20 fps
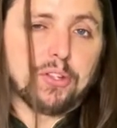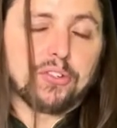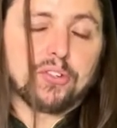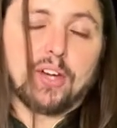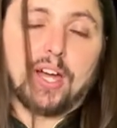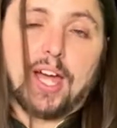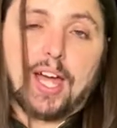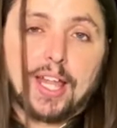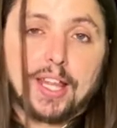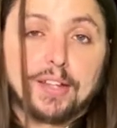So
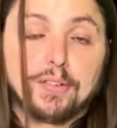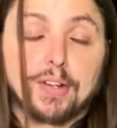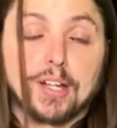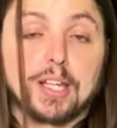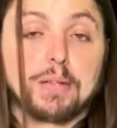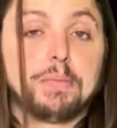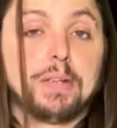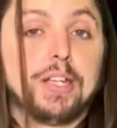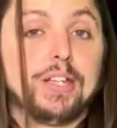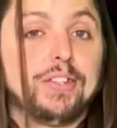I highly
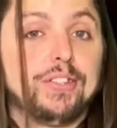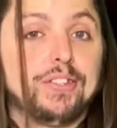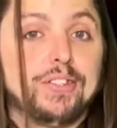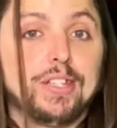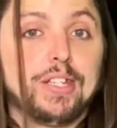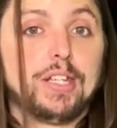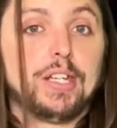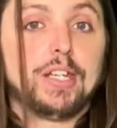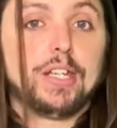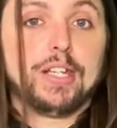recommend,
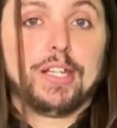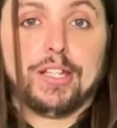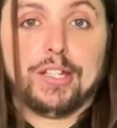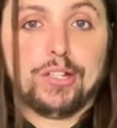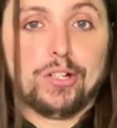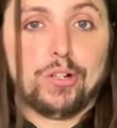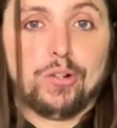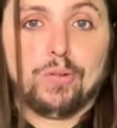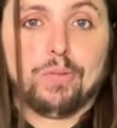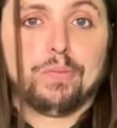
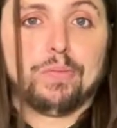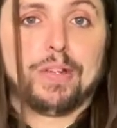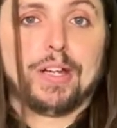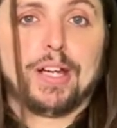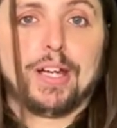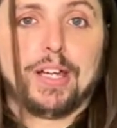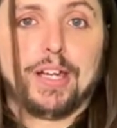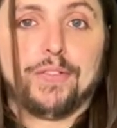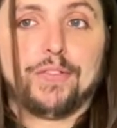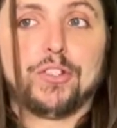
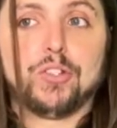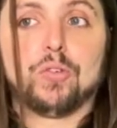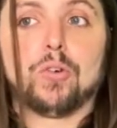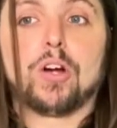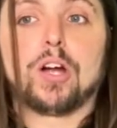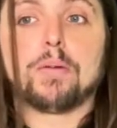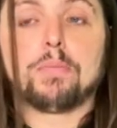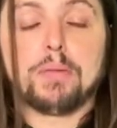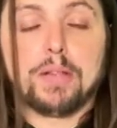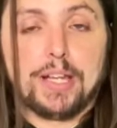if you
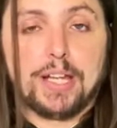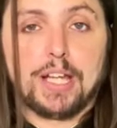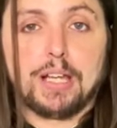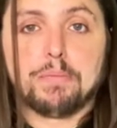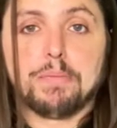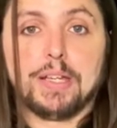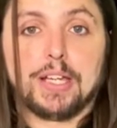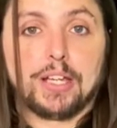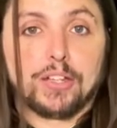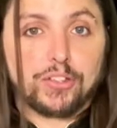are planning
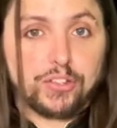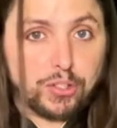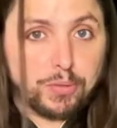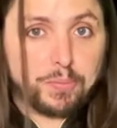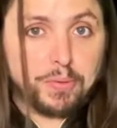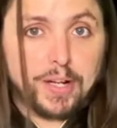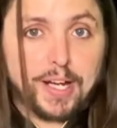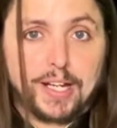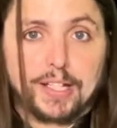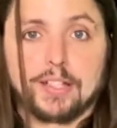on being
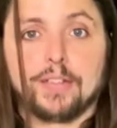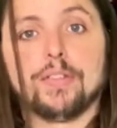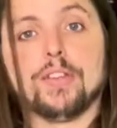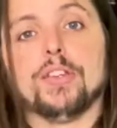super active,